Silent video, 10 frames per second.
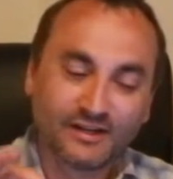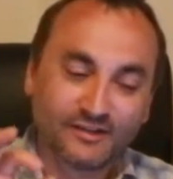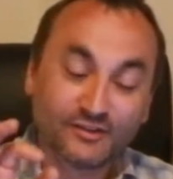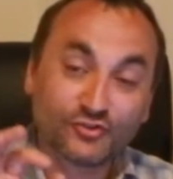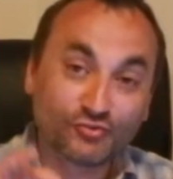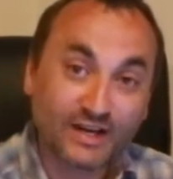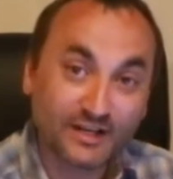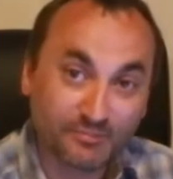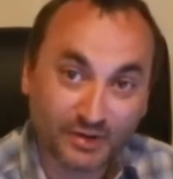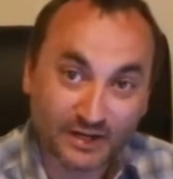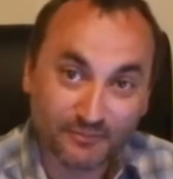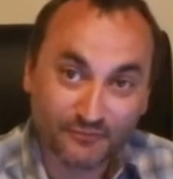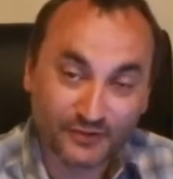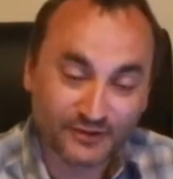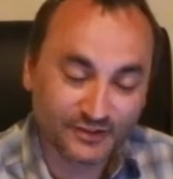the drain pipe
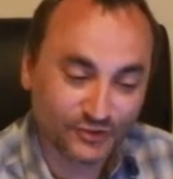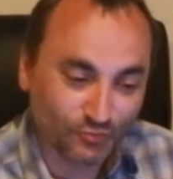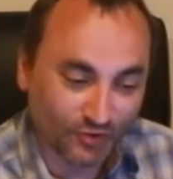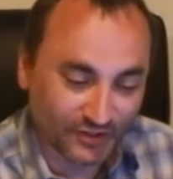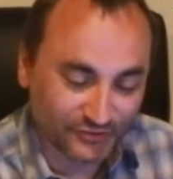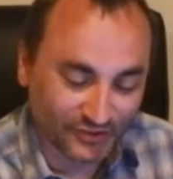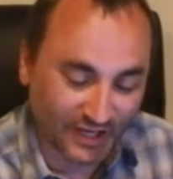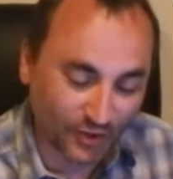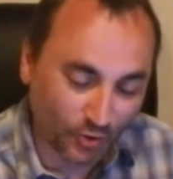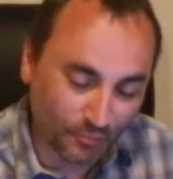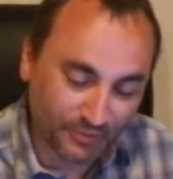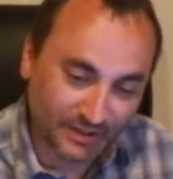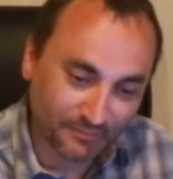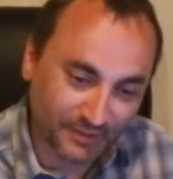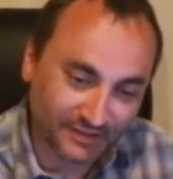for the dishwasher. I open
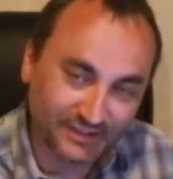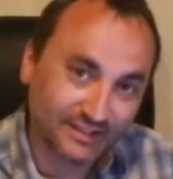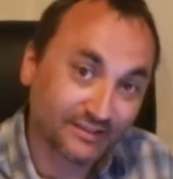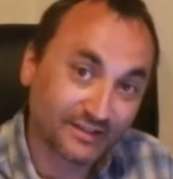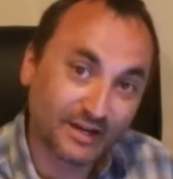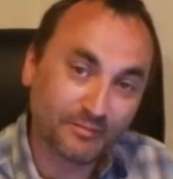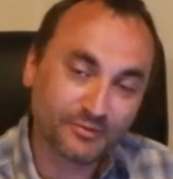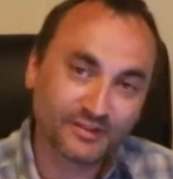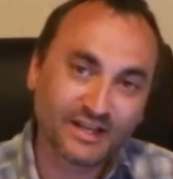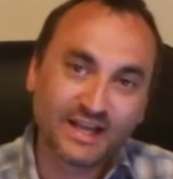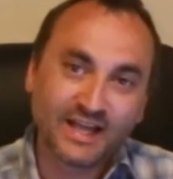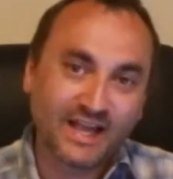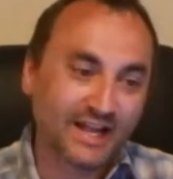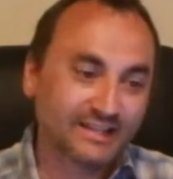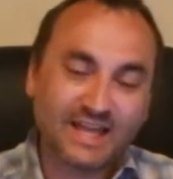up underneath the cupboard,
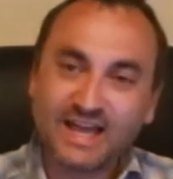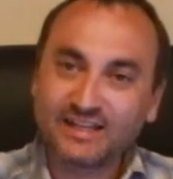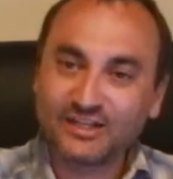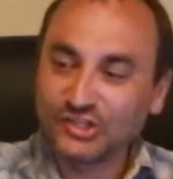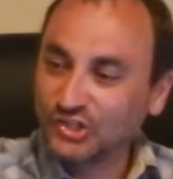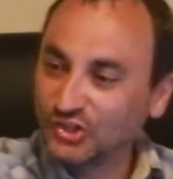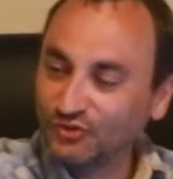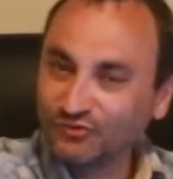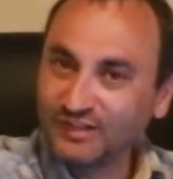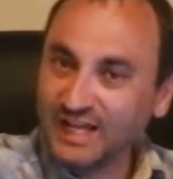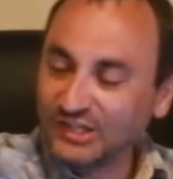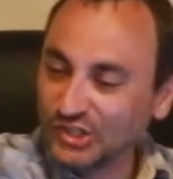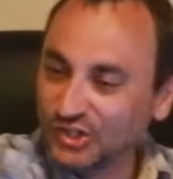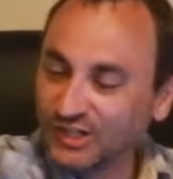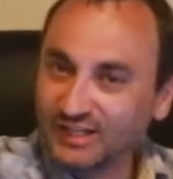and that is shooting that
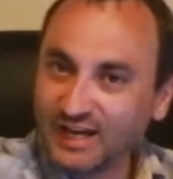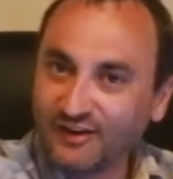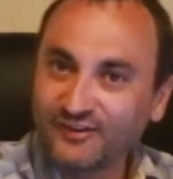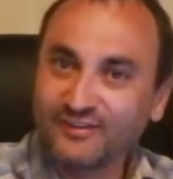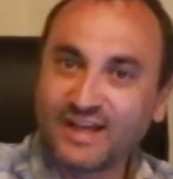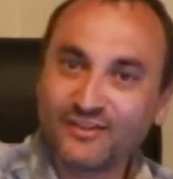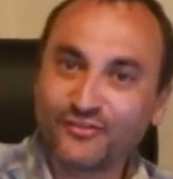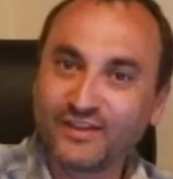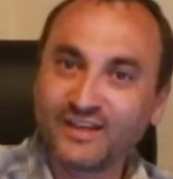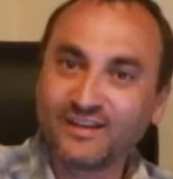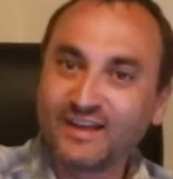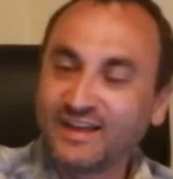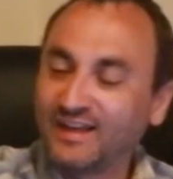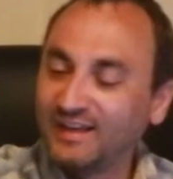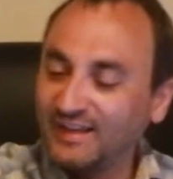shit out of that thing
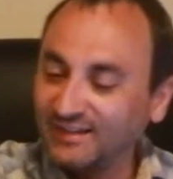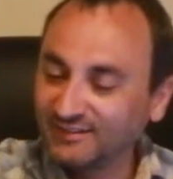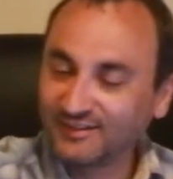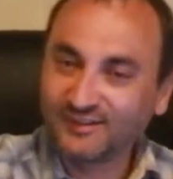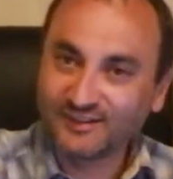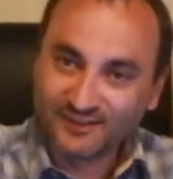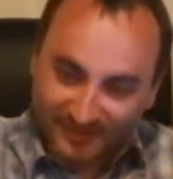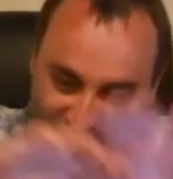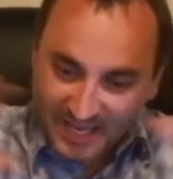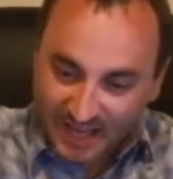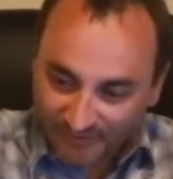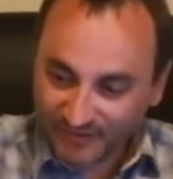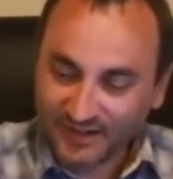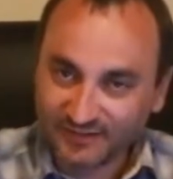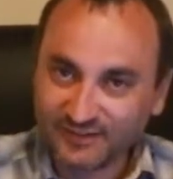into the
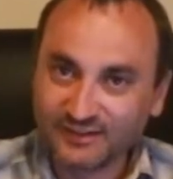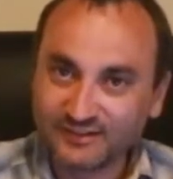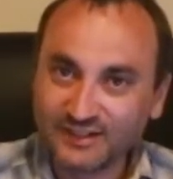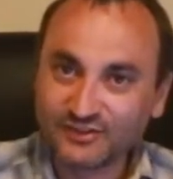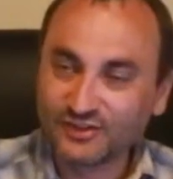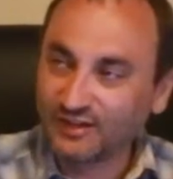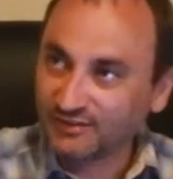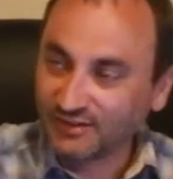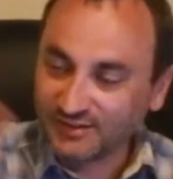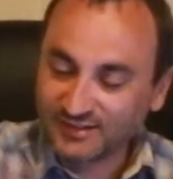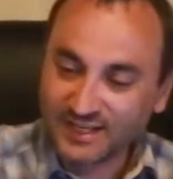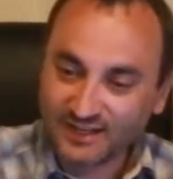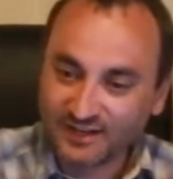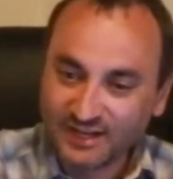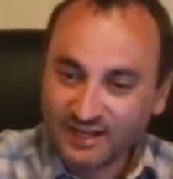cavity under the dish, under the
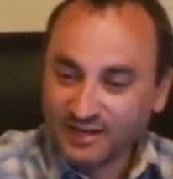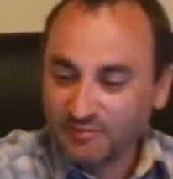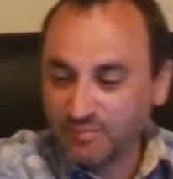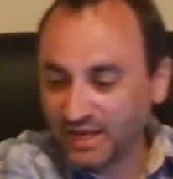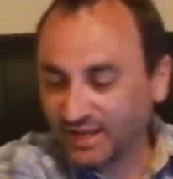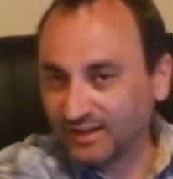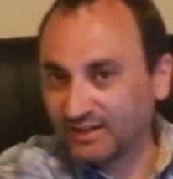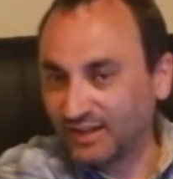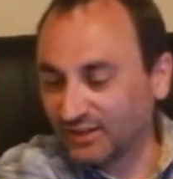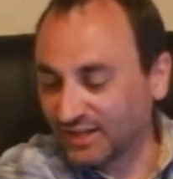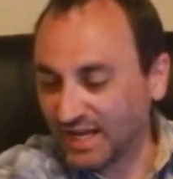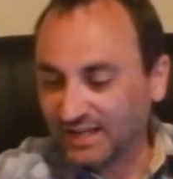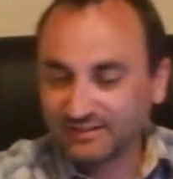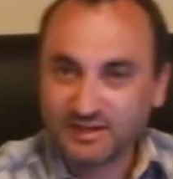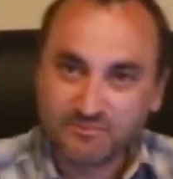sink, making another
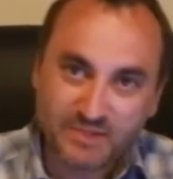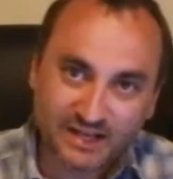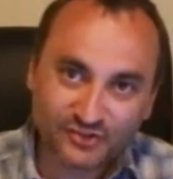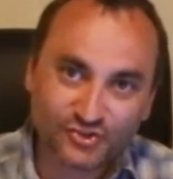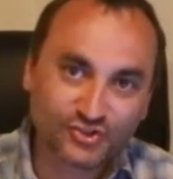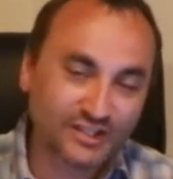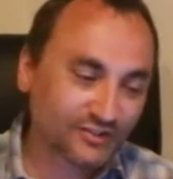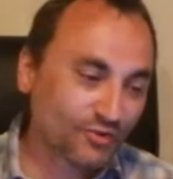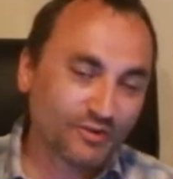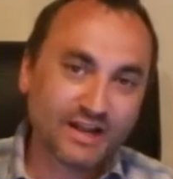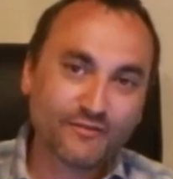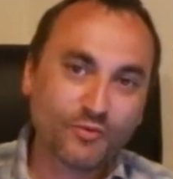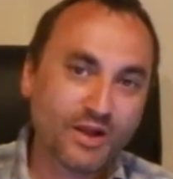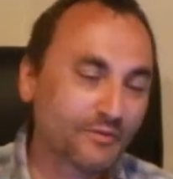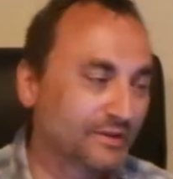goddamn mess. Shit going
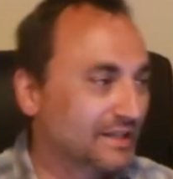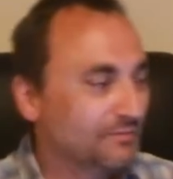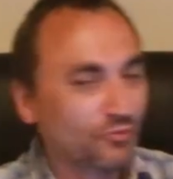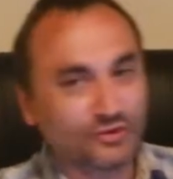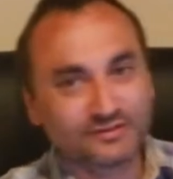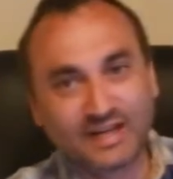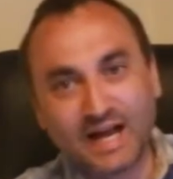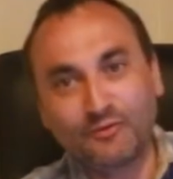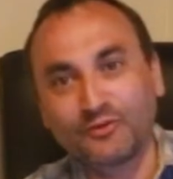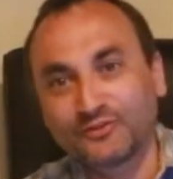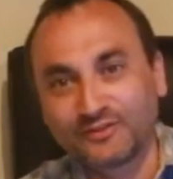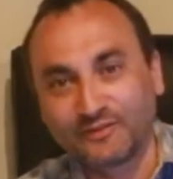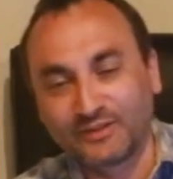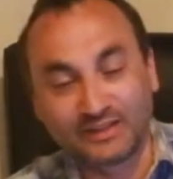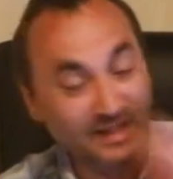everywhere. We need more towels. I mean,